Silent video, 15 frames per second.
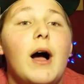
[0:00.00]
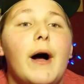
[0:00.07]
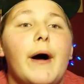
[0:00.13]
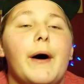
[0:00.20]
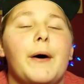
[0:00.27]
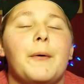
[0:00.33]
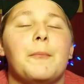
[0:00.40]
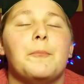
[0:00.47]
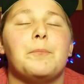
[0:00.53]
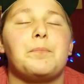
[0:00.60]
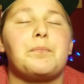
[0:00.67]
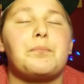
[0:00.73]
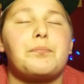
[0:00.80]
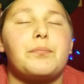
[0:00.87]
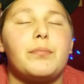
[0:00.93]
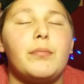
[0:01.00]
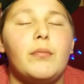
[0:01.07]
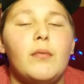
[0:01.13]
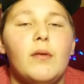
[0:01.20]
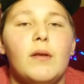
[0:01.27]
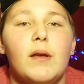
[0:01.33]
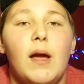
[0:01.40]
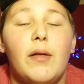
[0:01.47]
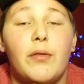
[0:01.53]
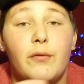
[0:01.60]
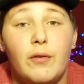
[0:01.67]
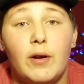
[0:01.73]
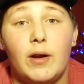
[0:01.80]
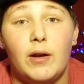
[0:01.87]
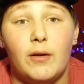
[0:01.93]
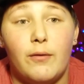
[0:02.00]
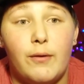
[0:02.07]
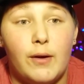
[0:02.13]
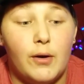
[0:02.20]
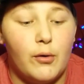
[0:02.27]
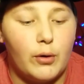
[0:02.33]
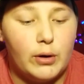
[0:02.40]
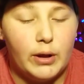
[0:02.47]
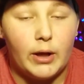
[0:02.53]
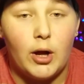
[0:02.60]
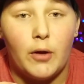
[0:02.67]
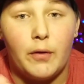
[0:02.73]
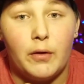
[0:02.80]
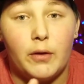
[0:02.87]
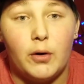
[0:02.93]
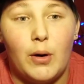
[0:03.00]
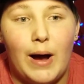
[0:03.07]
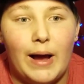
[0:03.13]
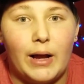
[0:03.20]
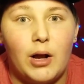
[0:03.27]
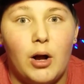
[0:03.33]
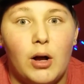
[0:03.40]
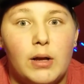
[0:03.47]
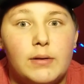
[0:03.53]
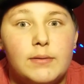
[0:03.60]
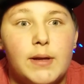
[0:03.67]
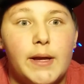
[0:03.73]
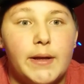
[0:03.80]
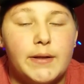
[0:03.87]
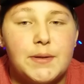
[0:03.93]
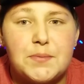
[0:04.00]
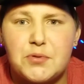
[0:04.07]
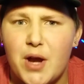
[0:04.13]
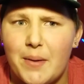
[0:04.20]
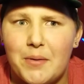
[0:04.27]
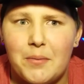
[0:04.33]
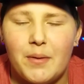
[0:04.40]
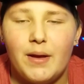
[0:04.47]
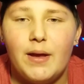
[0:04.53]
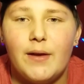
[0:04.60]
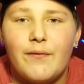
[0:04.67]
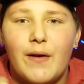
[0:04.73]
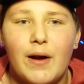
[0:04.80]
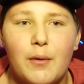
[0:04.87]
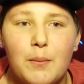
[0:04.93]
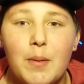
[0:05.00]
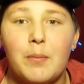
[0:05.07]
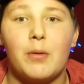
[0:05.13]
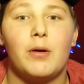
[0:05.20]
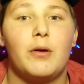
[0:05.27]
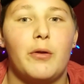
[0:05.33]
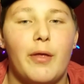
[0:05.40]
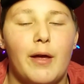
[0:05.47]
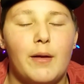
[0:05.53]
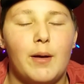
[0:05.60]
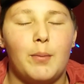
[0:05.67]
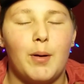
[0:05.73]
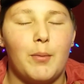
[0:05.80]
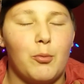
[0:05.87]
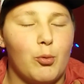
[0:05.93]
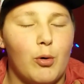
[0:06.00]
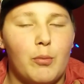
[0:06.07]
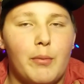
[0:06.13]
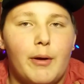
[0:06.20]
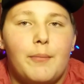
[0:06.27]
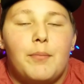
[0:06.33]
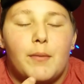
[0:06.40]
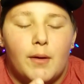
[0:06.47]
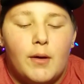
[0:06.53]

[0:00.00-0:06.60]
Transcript: At the very end of the video, click on the little icon to subscribe to me. If I remember to do that, I probably won't, but...